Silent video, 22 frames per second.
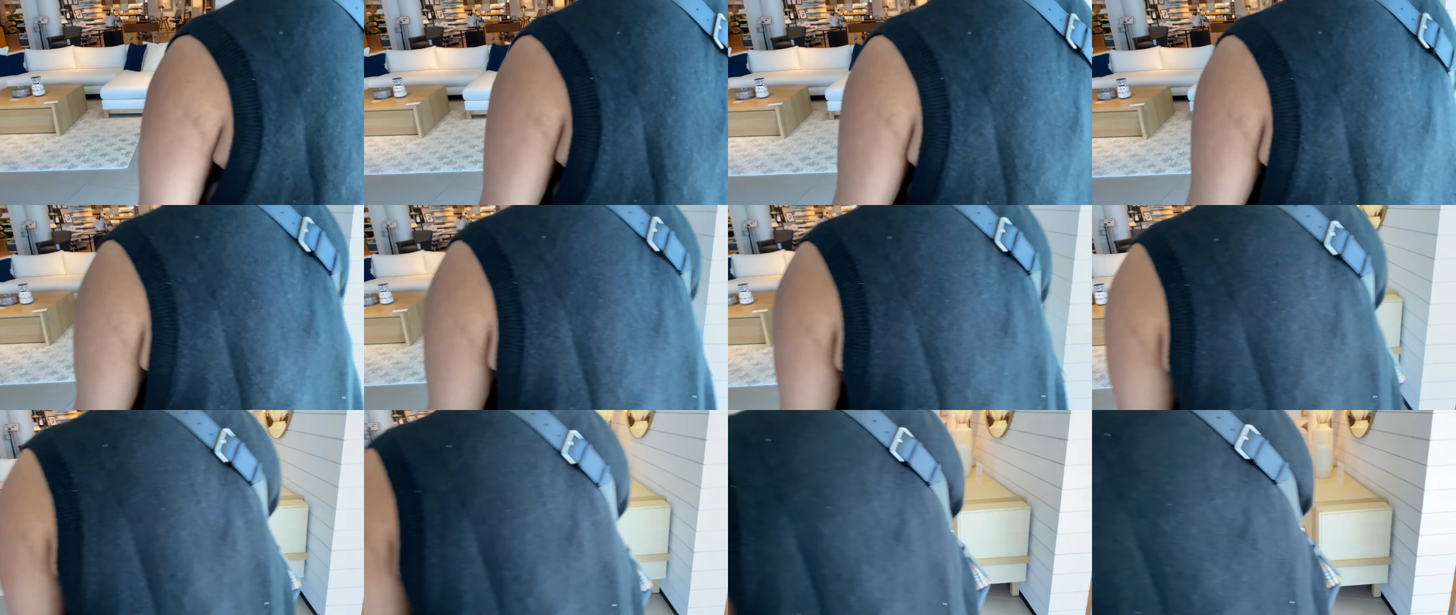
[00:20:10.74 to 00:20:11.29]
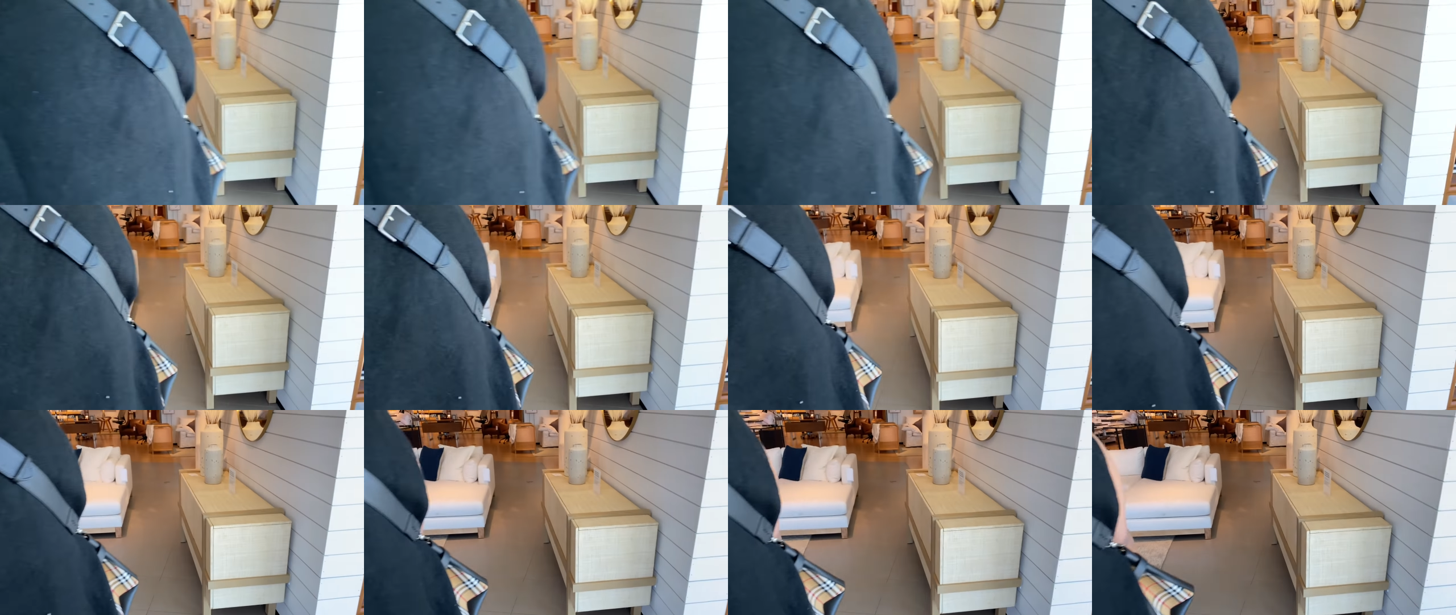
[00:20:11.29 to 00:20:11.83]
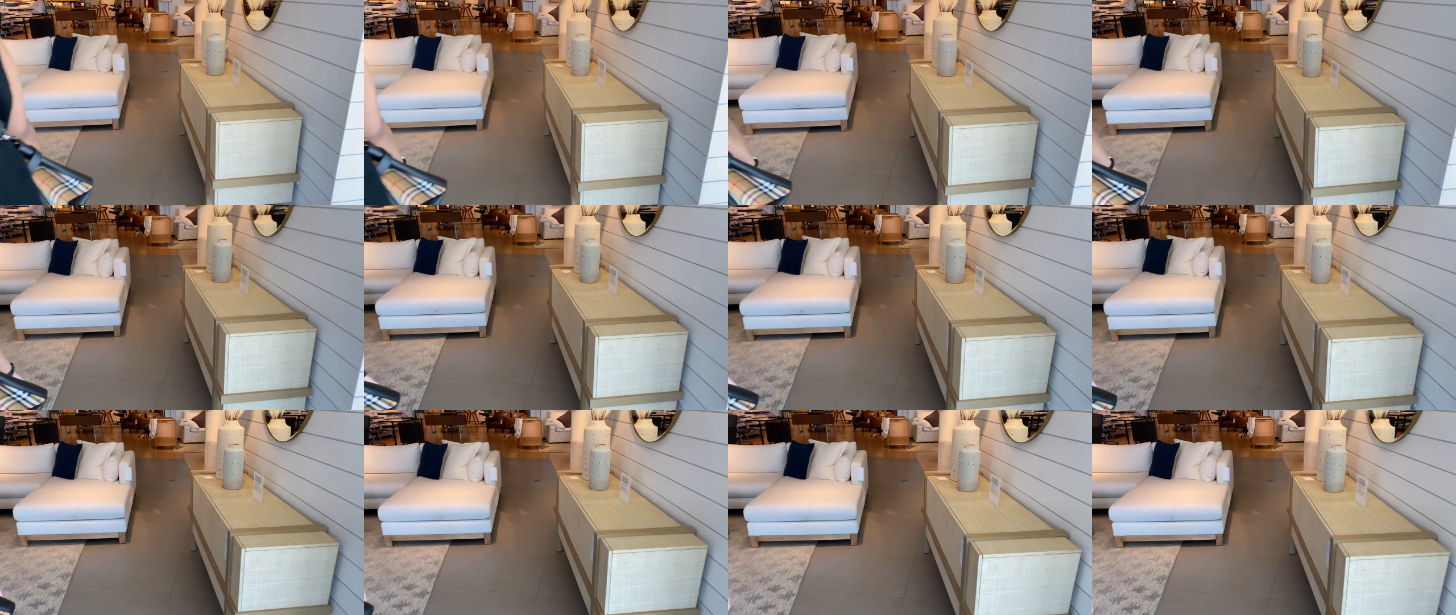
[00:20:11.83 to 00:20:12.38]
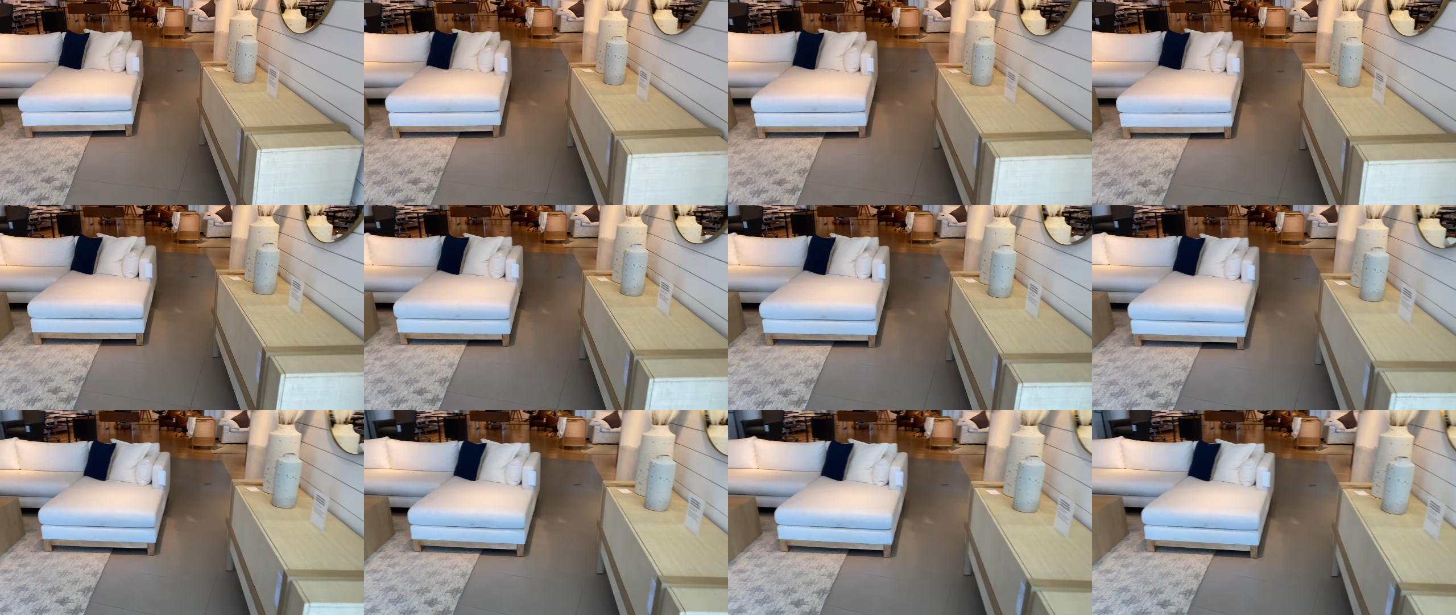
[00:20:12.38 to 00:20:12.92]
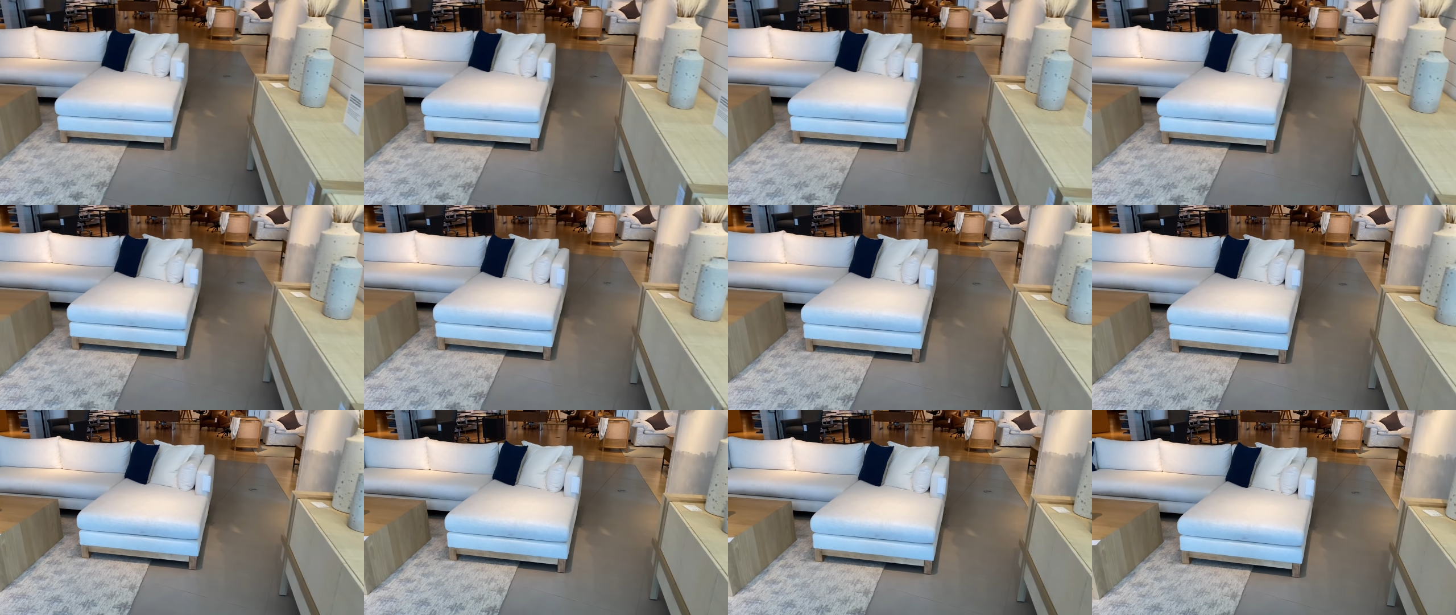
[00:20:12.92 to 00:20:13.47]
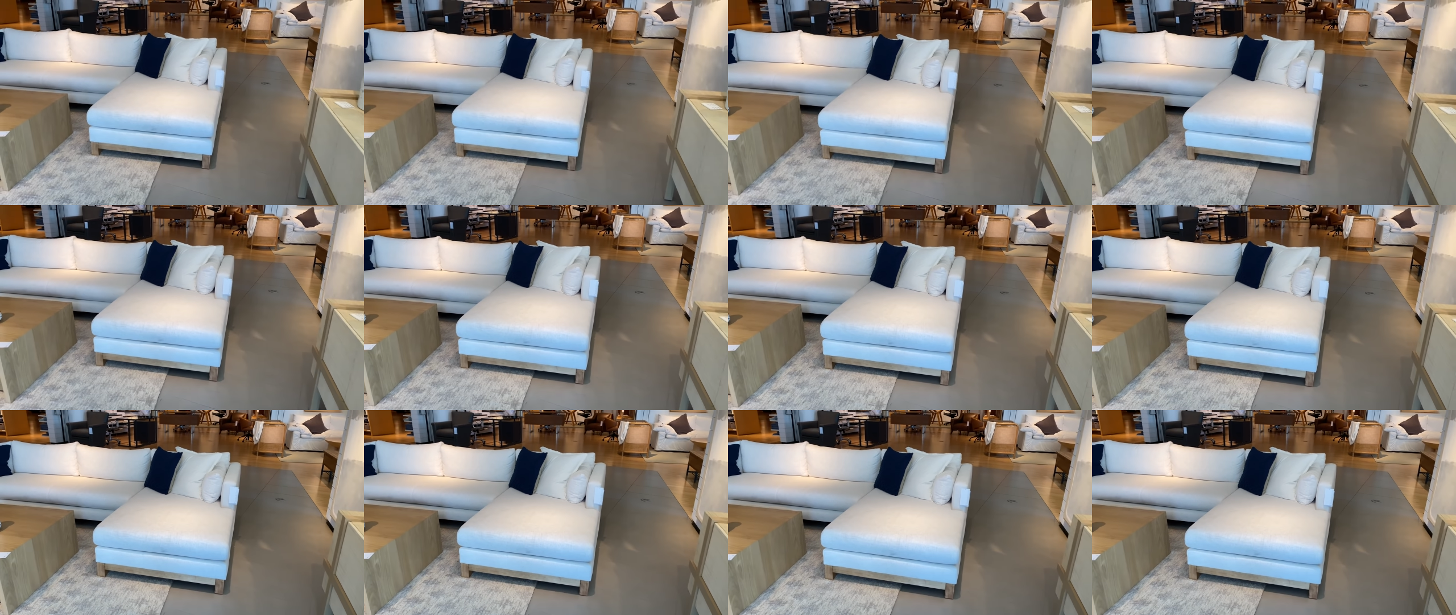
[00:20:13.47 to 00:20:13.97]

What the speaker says: No face is visible, so there are no lips to read.